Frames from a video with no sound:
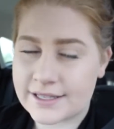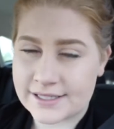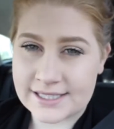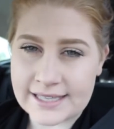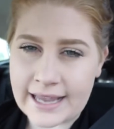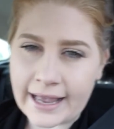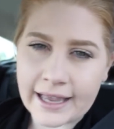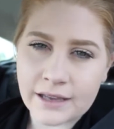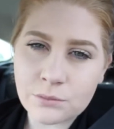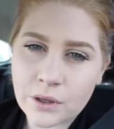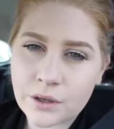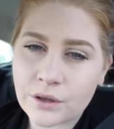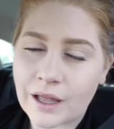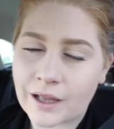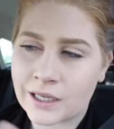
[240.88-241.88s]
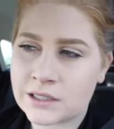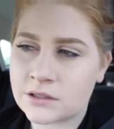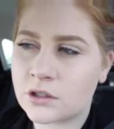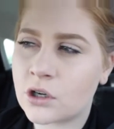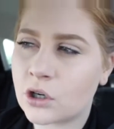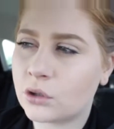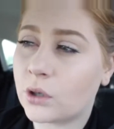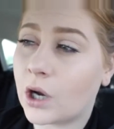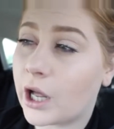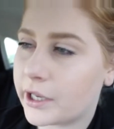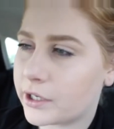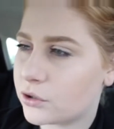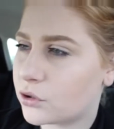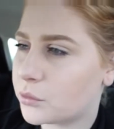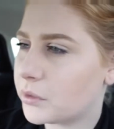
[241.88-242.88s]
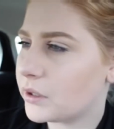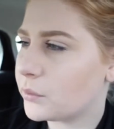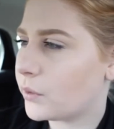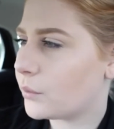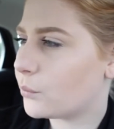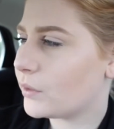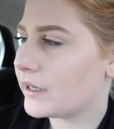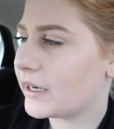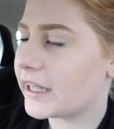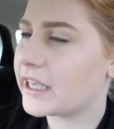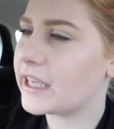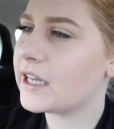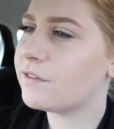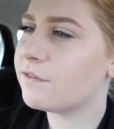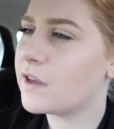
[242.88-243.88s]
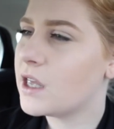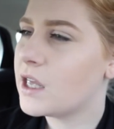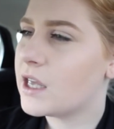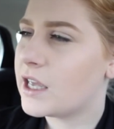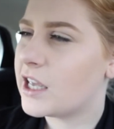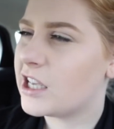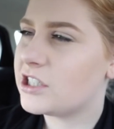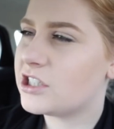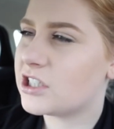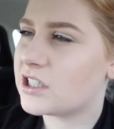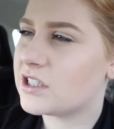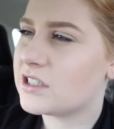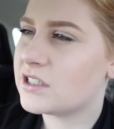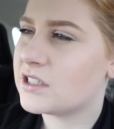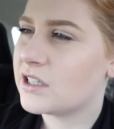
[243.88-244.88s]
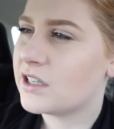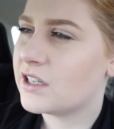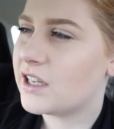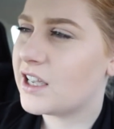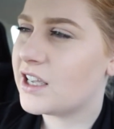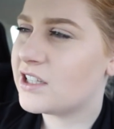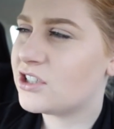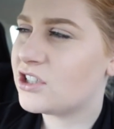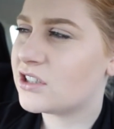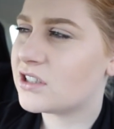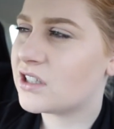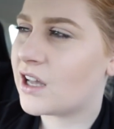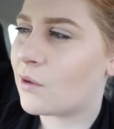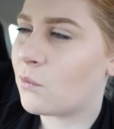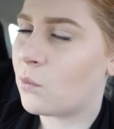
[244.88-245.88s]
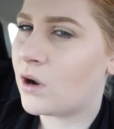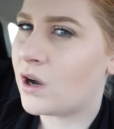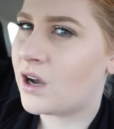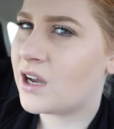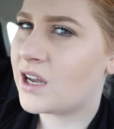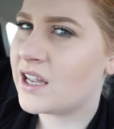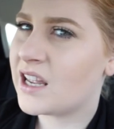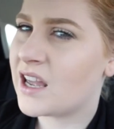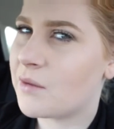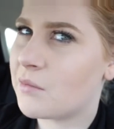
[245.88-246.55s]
sad when like he's not crying normally when we leave. He's, he's just, disappointed. He's just like, why